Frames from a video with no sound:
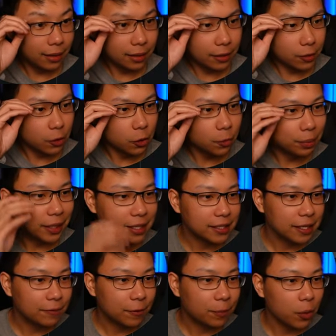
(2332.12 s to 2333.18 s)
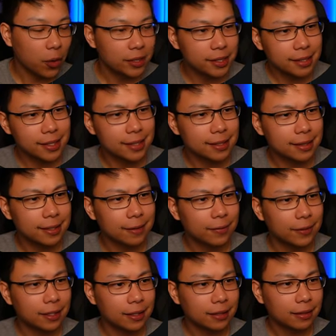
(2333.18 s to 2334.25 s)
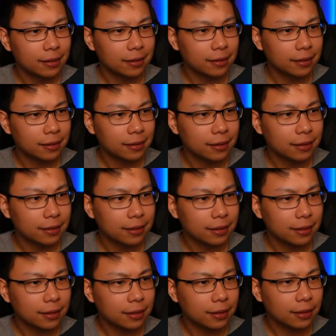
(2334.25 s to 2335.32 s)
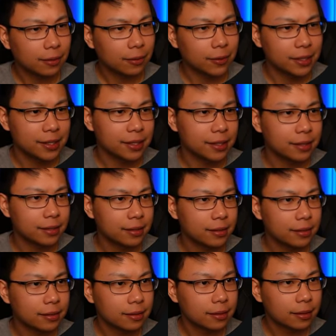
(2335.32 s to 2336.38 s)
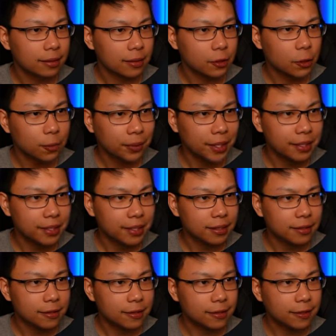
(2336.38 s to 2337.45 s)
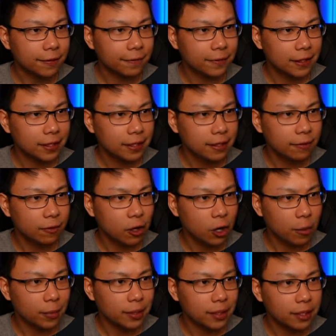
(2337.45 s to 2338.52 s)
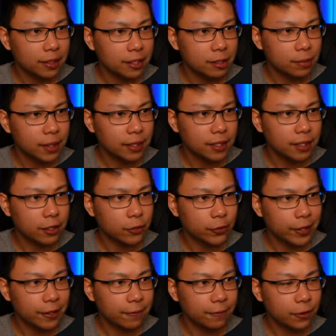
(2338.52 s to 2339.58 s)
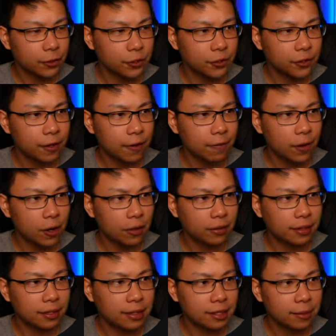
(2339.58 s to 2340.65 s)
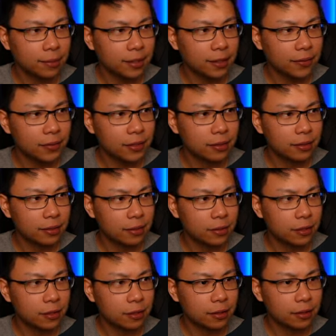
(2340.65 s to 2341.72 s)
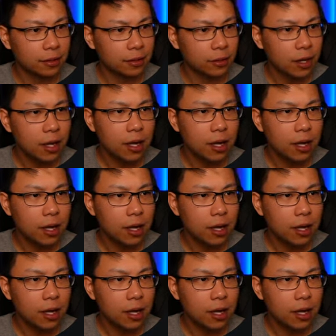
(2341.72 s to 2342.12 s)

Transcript: New blessing for poison sensitivity. What is this? New blessing, Divinity of Harmony is making a greater version of all the debuffs. Use it on theater.